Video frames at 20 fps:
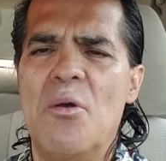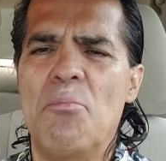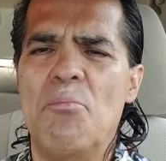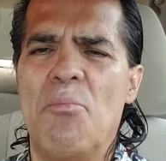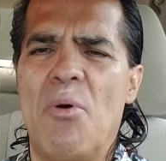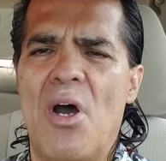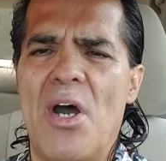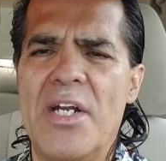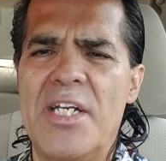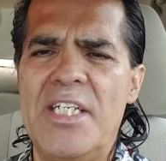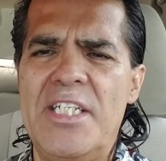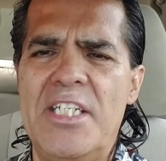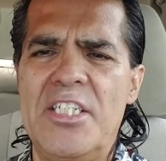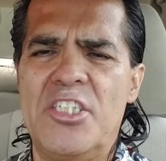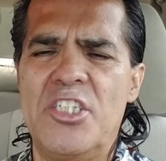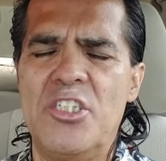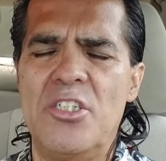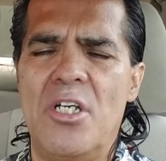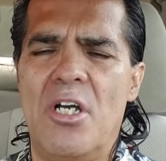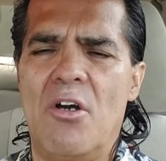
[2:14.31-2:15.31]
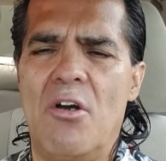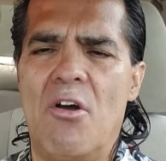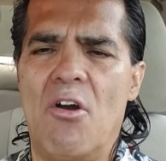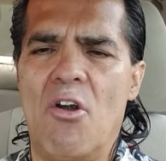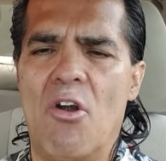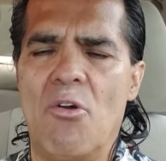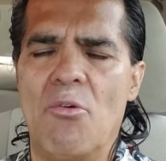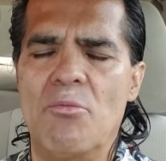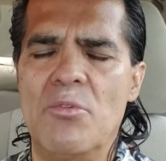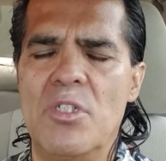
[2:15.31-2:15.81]
body into
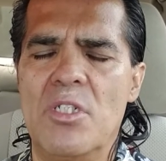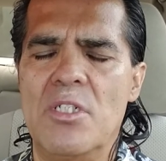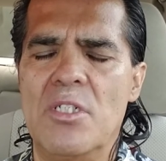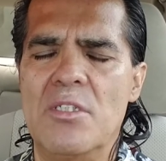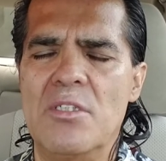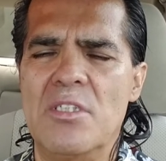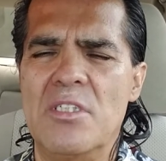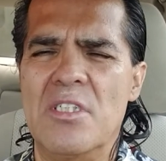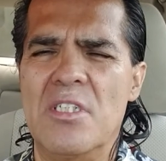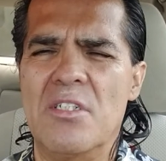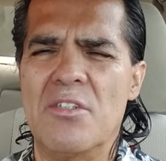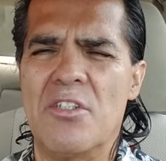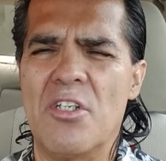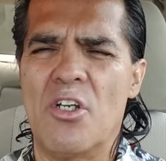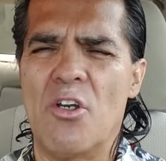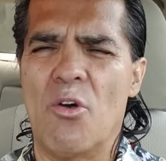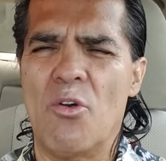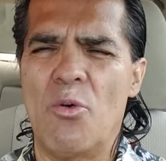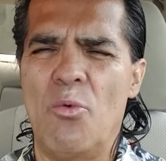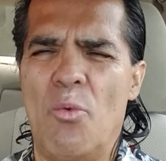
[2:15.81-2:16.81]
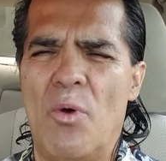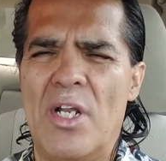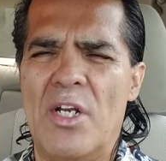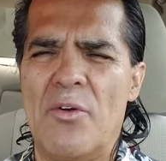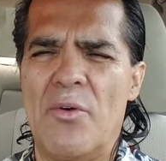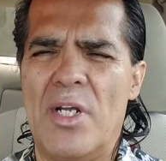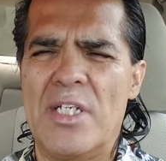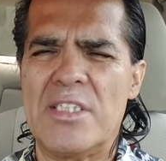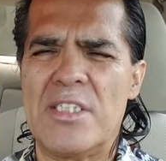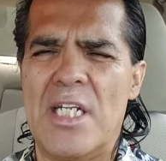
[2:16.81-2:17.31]
the golden white
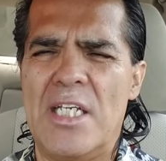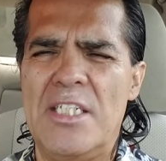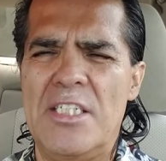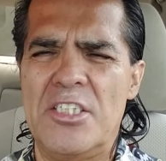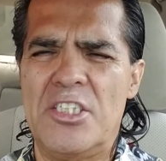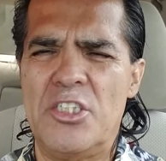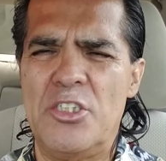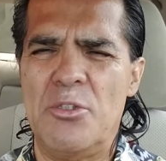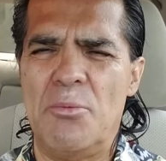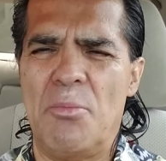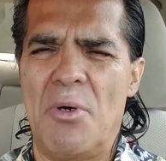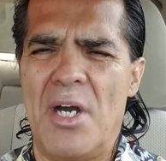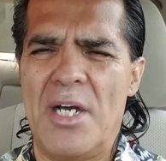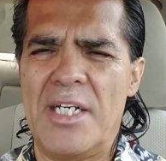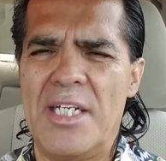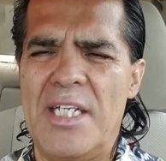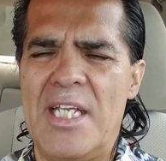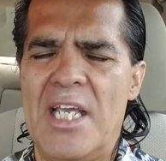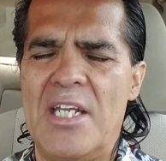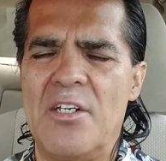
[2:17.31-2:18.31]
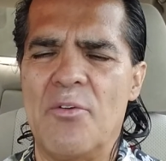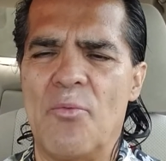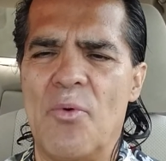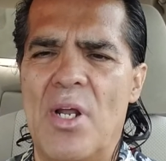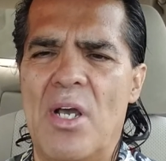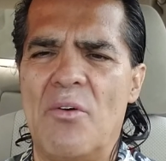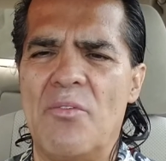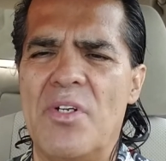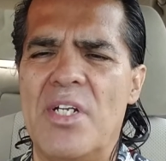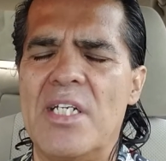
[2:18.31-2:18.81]
Christ light into your body and
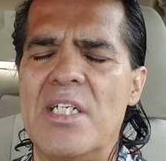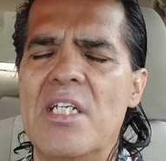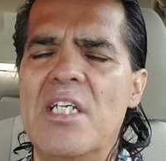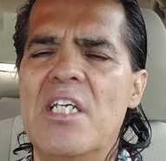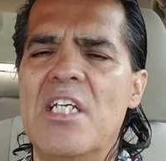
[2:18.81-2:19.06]
around it,